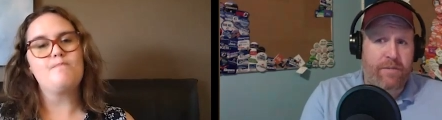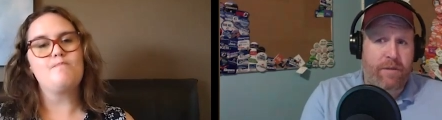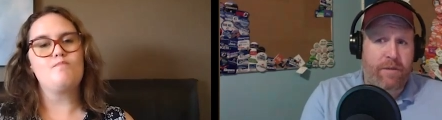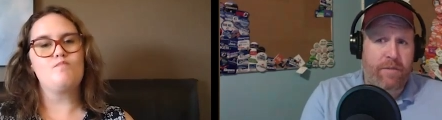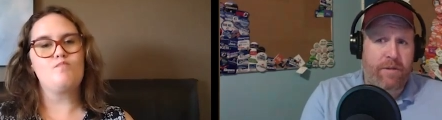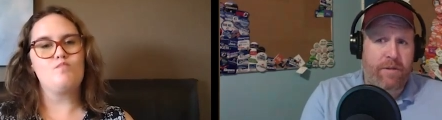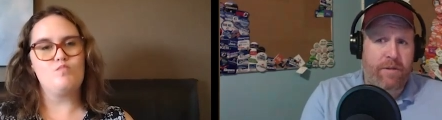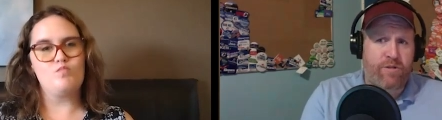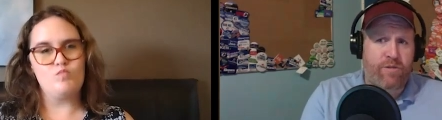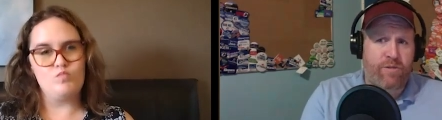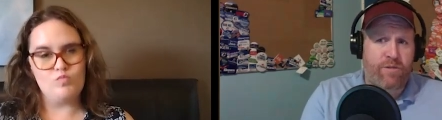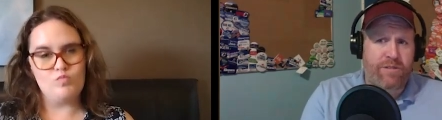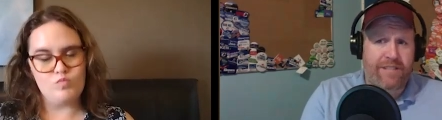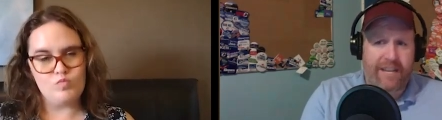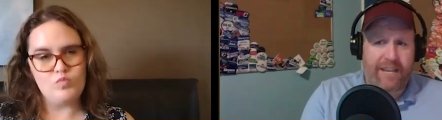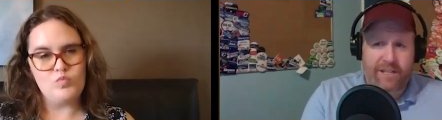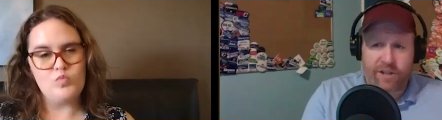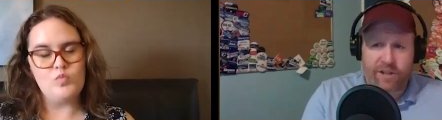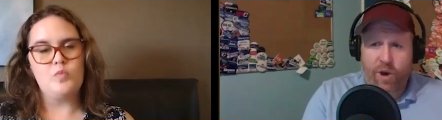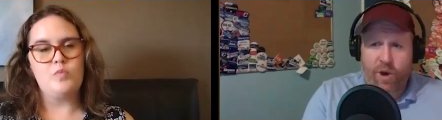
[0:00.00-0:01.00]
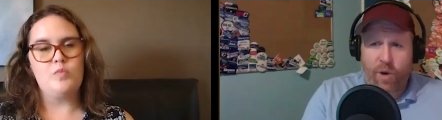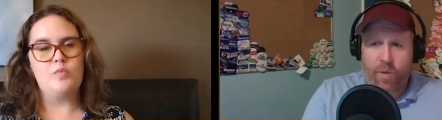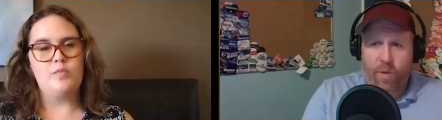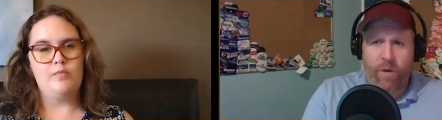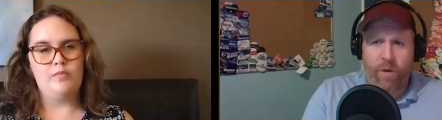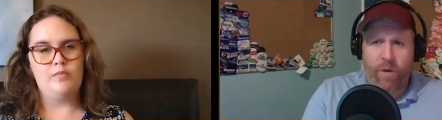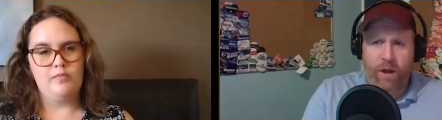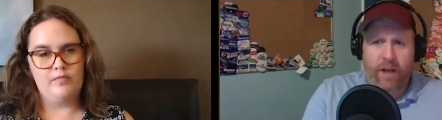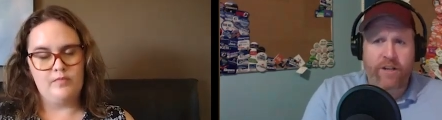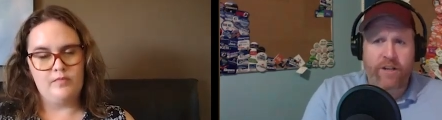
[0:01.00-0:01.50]
Speaker 1: about school days.
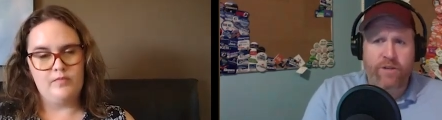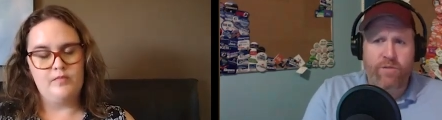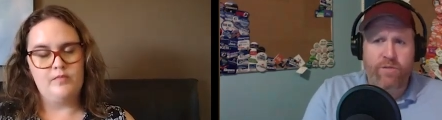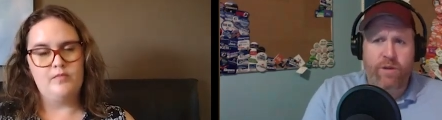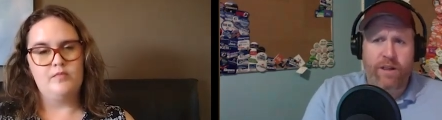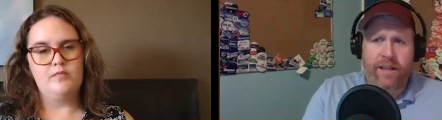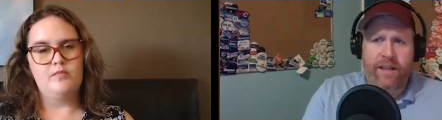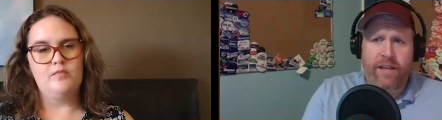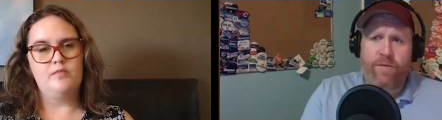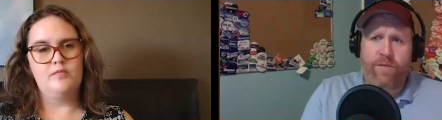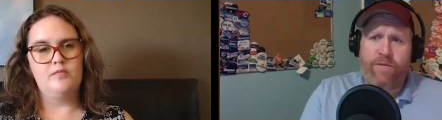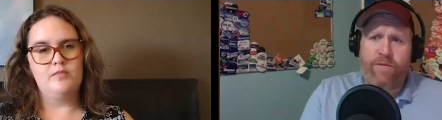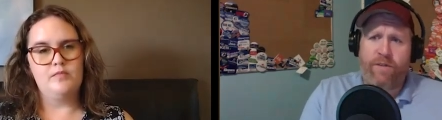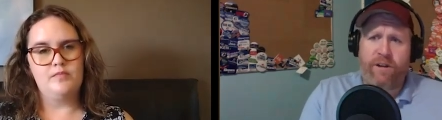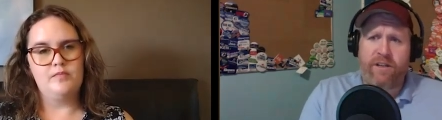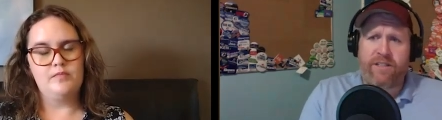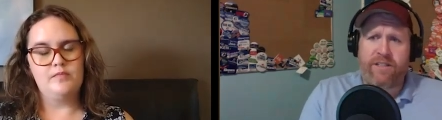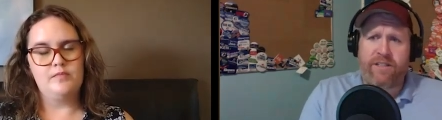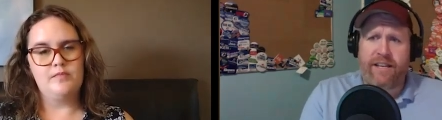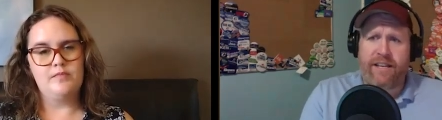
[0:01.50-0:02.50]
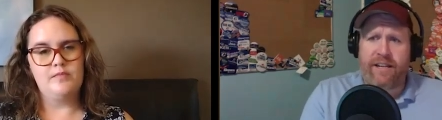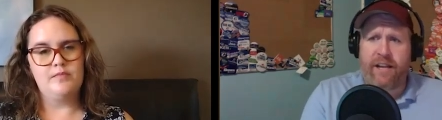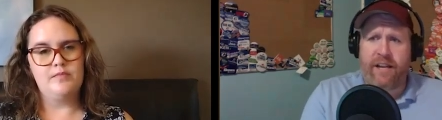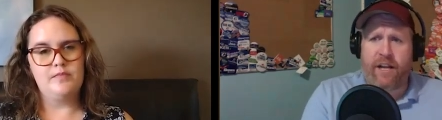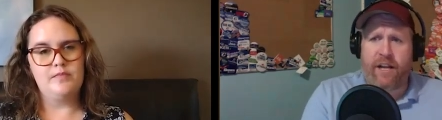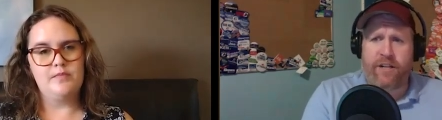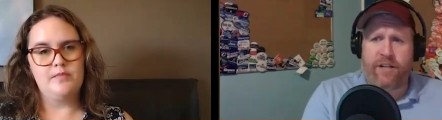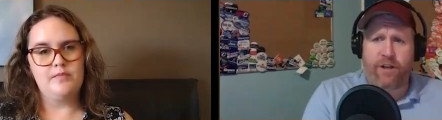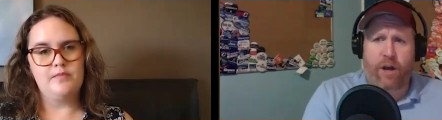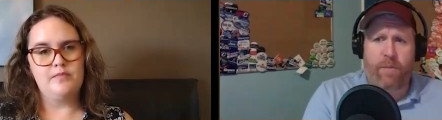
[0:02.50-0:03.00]
I just want to let you finish that
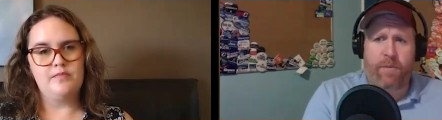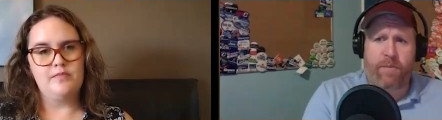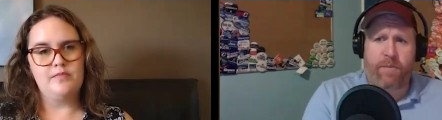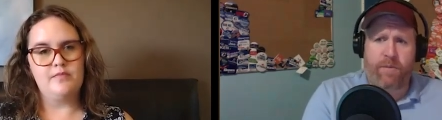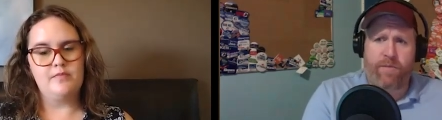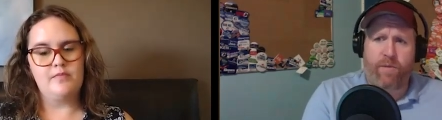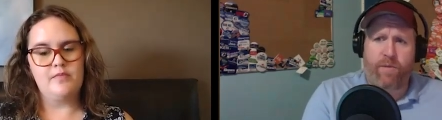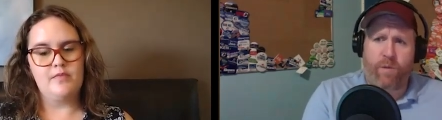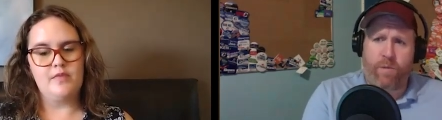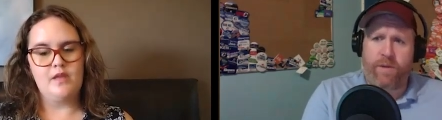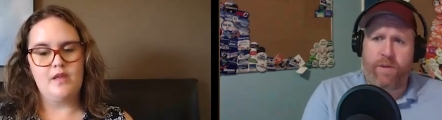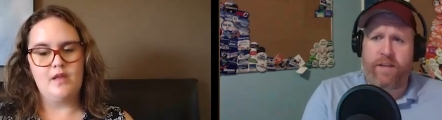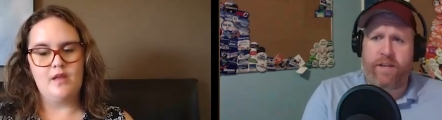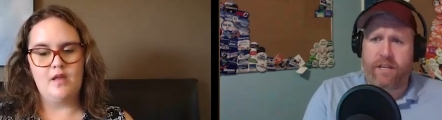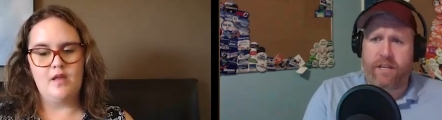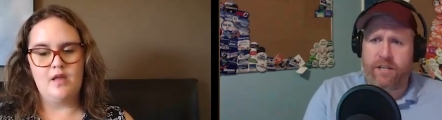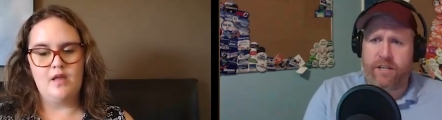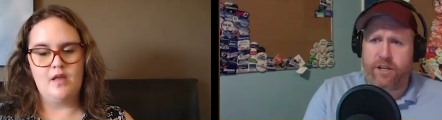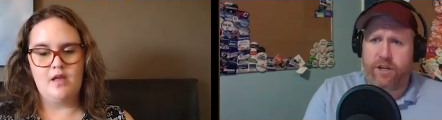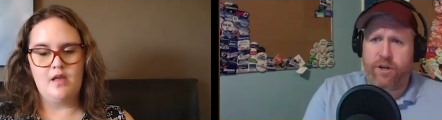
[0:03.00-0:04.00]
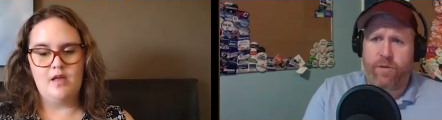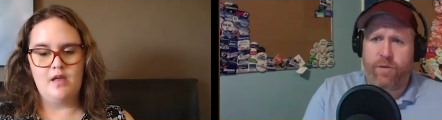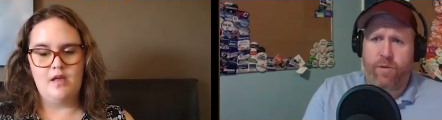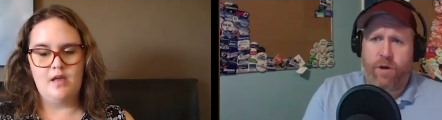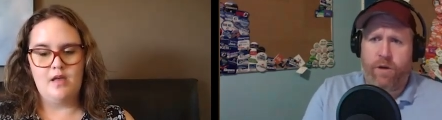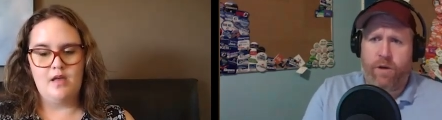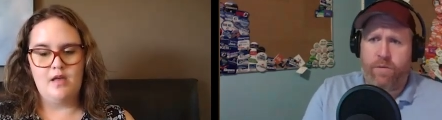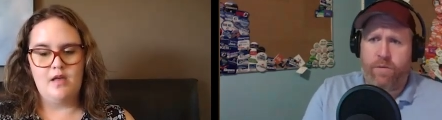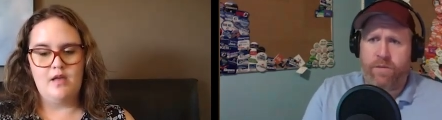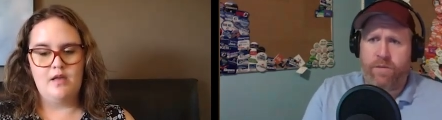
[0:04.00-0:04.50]
uh, topic before we continue
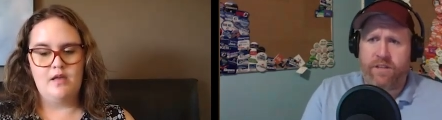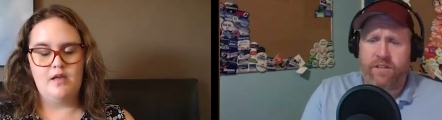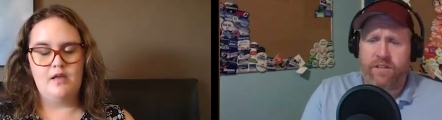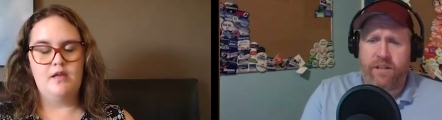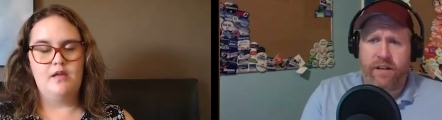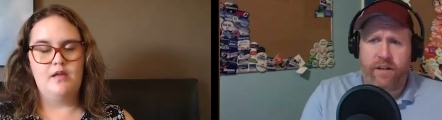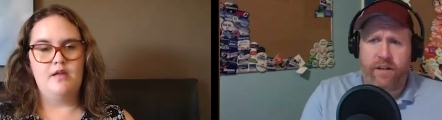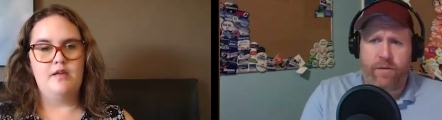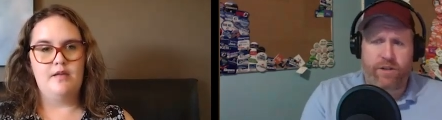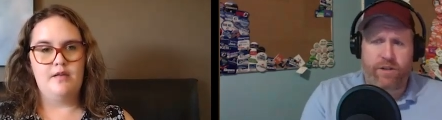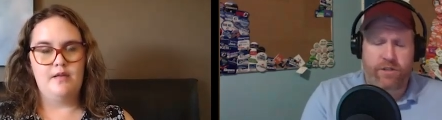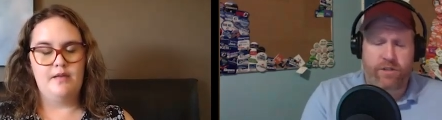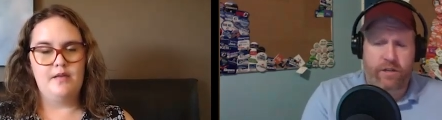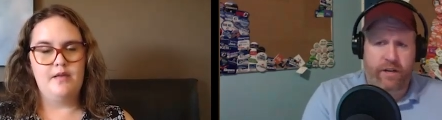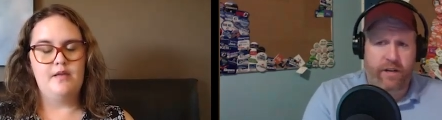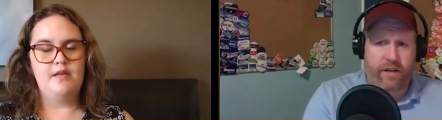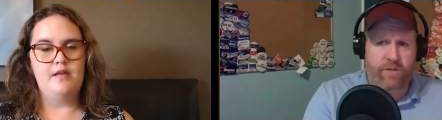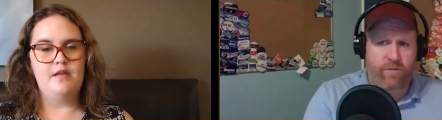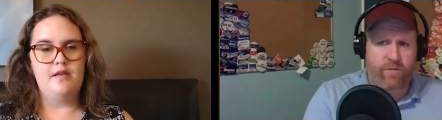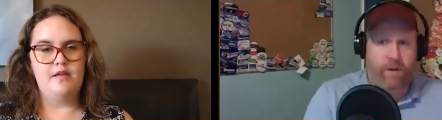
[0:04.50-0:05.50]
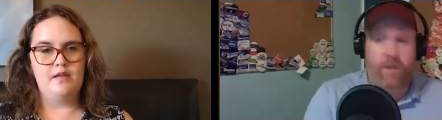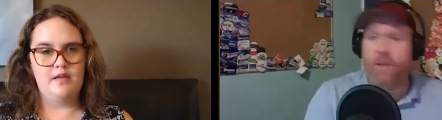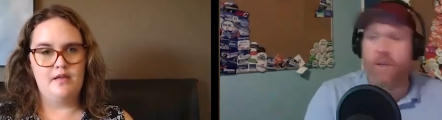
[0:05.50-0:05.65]
on with this line of questioning as well.